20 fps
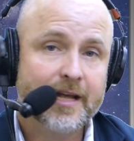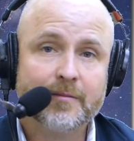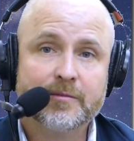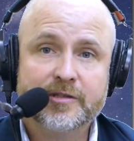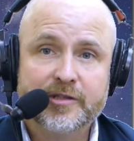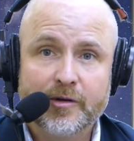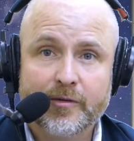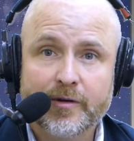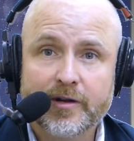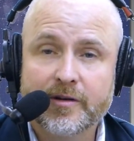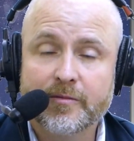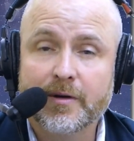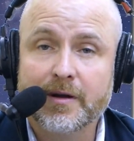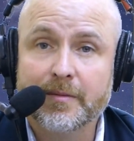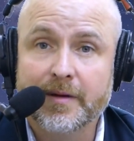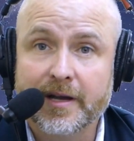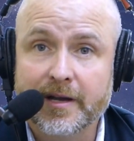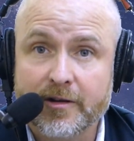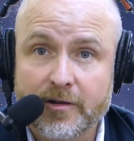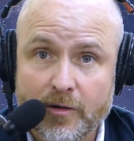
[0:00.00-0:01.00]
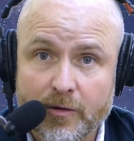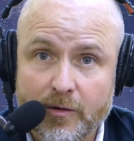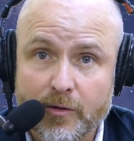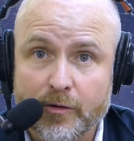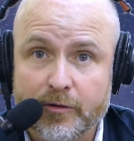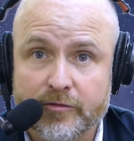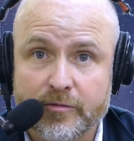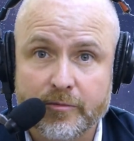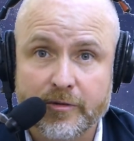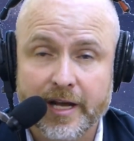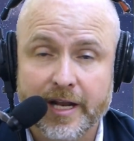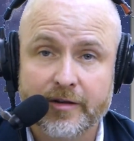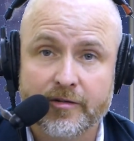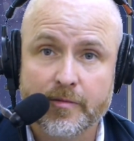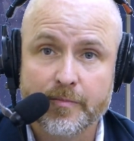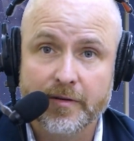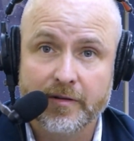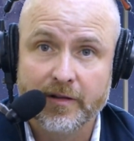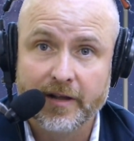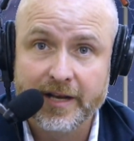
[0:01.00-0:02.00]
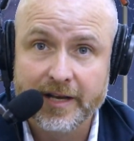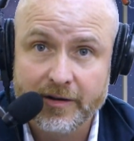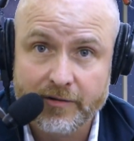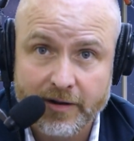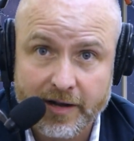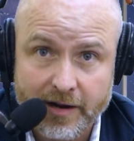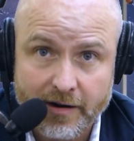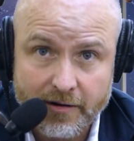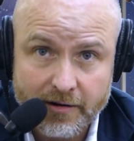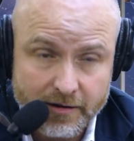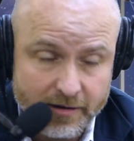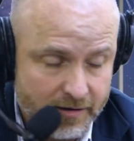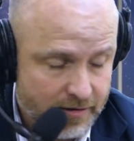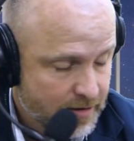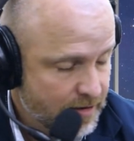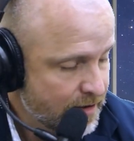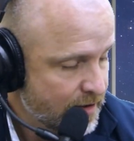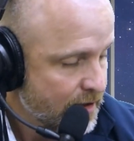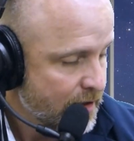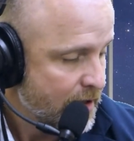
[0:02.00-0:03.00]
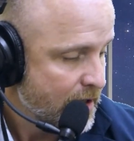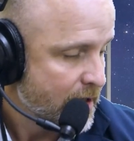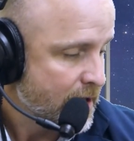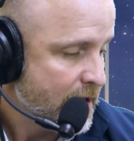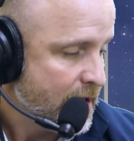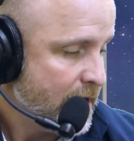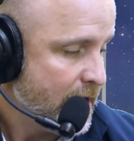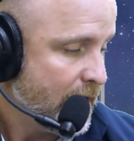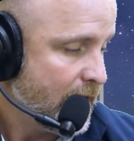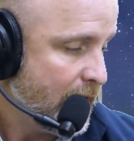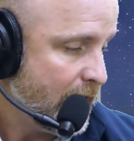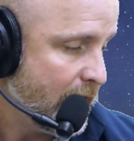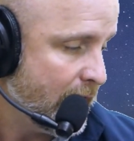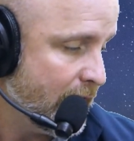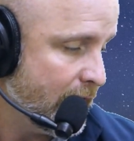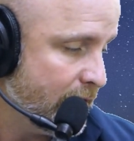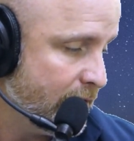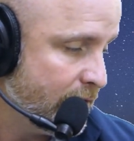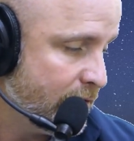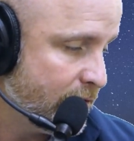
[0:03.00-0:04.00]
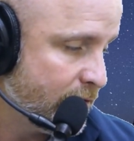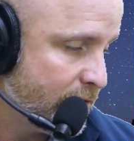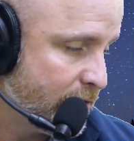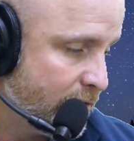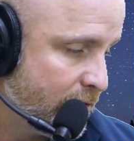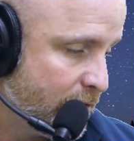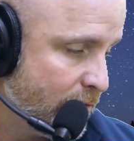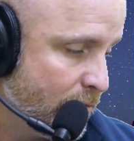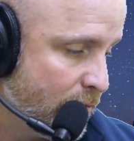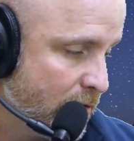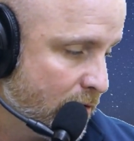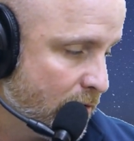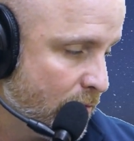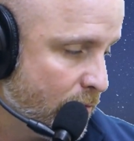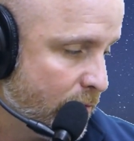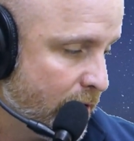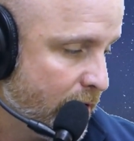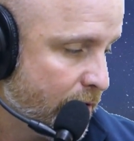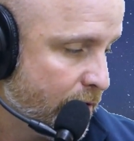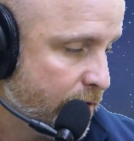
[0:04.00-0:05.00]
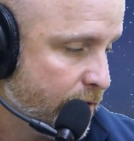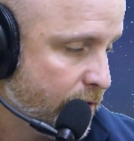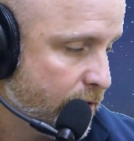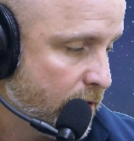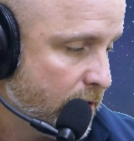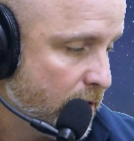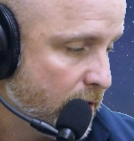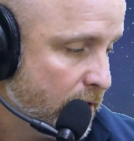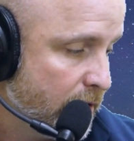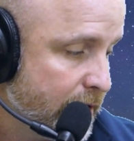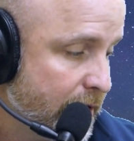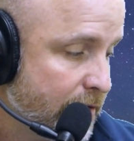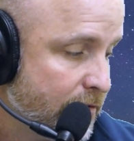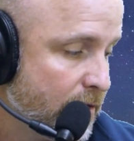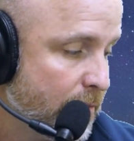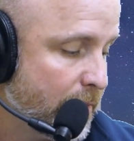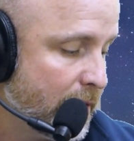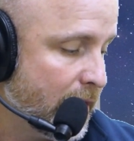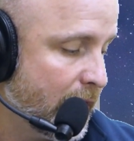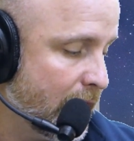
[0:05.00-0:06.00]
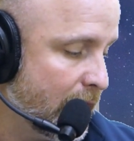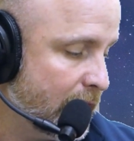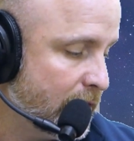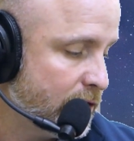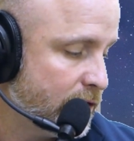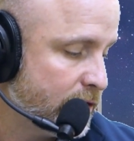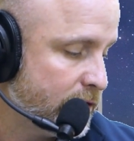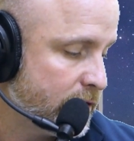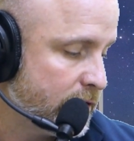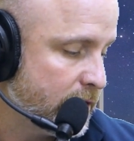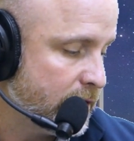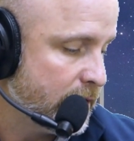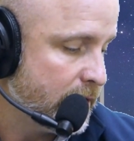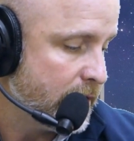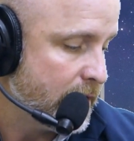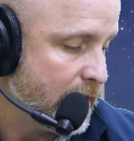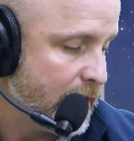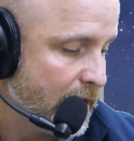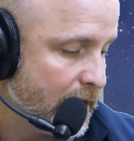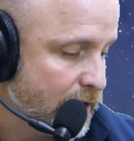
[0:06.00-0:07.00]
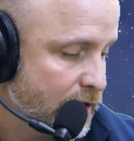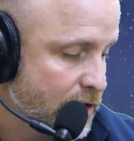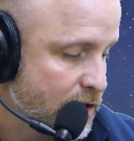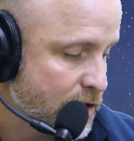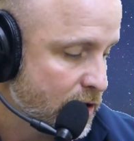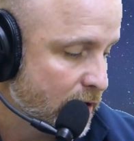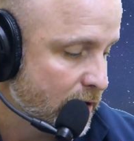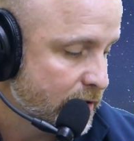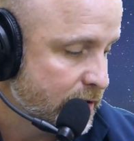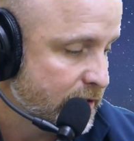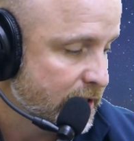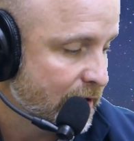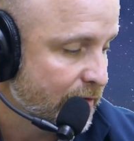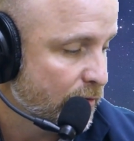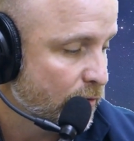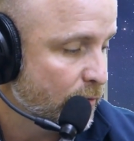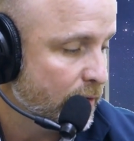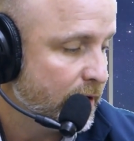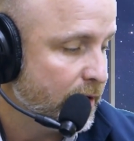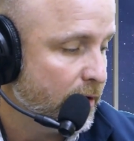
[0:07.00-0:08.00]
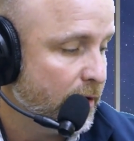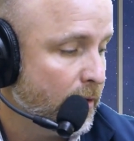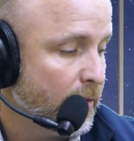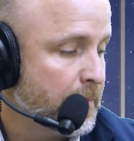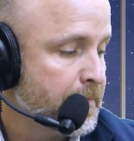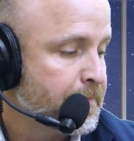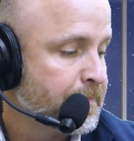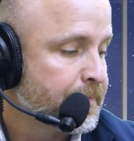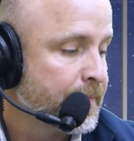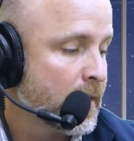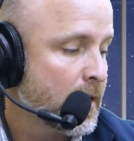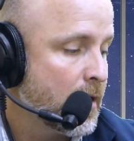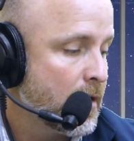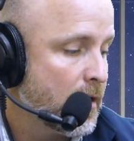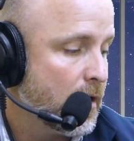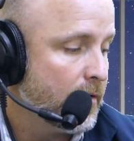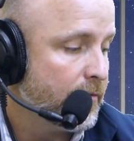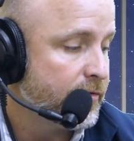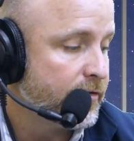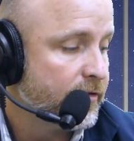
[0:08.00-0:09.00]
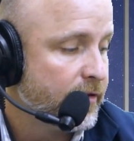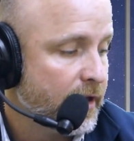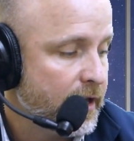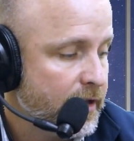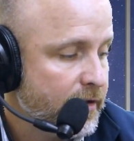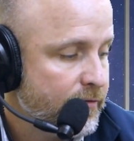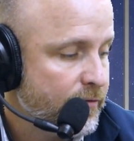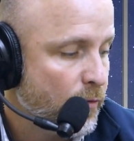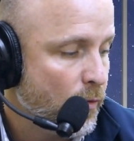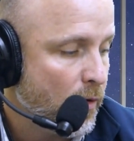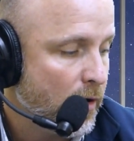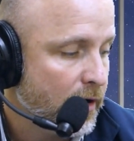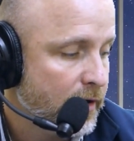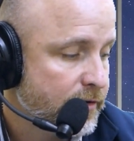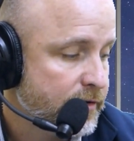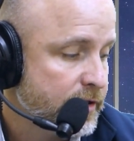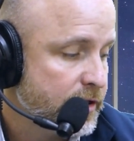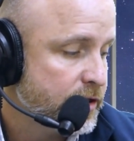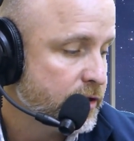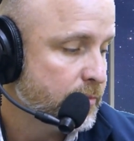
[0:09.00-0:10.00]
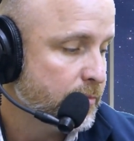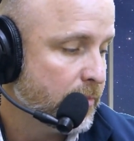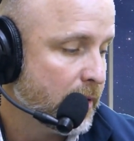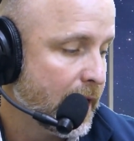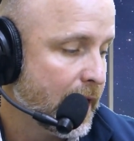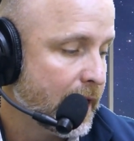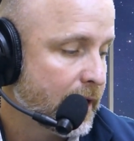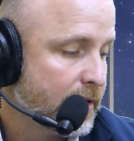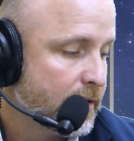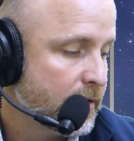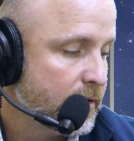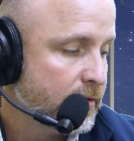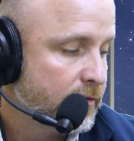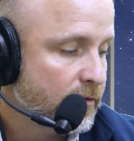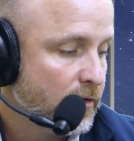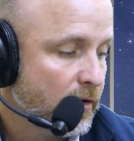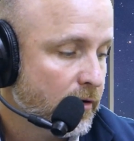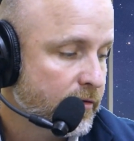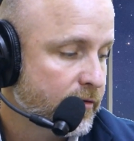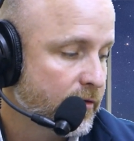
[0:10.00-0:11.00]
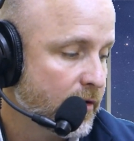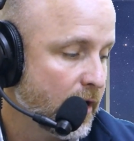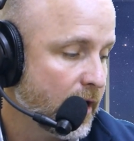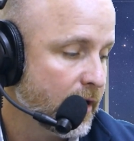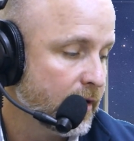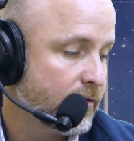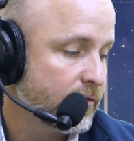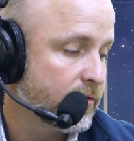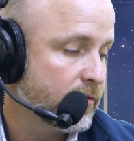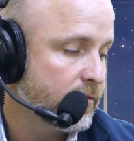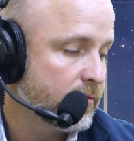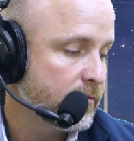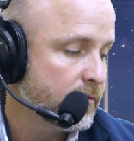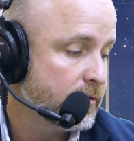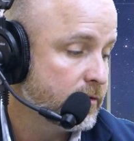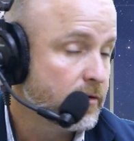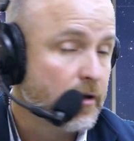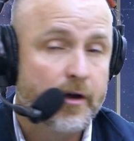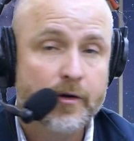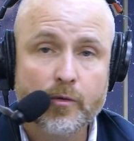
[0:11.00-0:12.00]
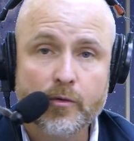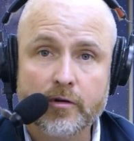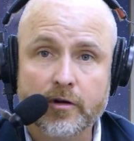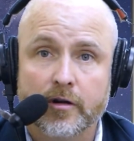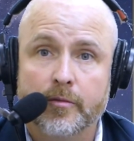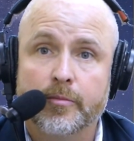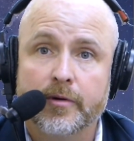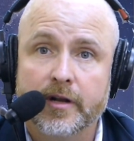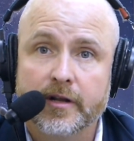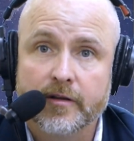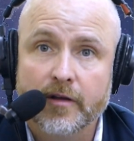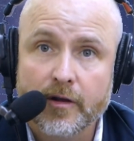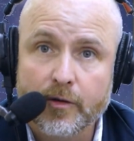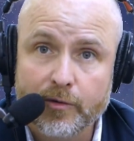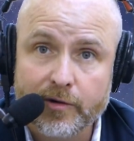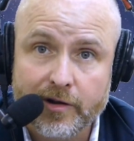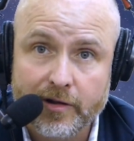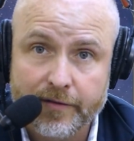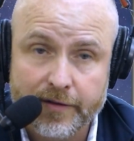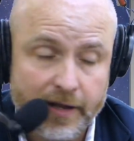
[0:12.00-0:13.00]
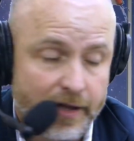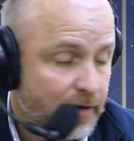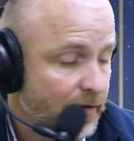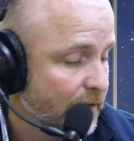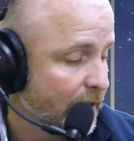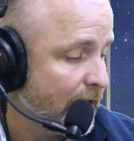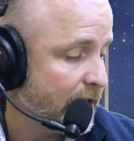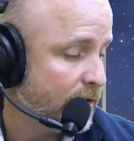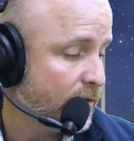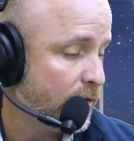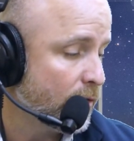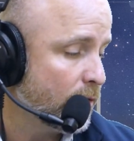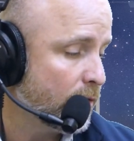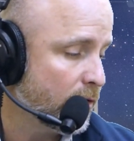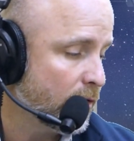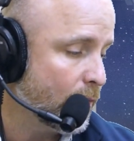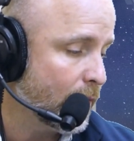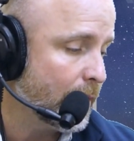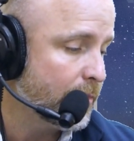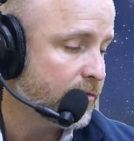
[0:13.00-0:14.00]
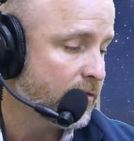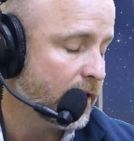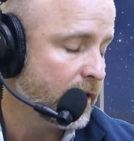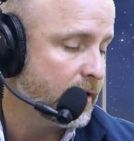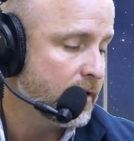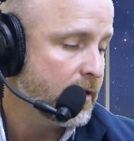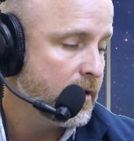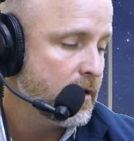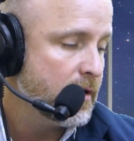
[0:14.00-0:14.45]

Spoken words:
I'm joined by my co-host from Get a Grip on Lighting, Greg Eric, and we're with Lisa Bahash and Shawn Savarino of Save Wasatch Back Dark Skies.org. Put a .org on the end of that and you'll go to their website.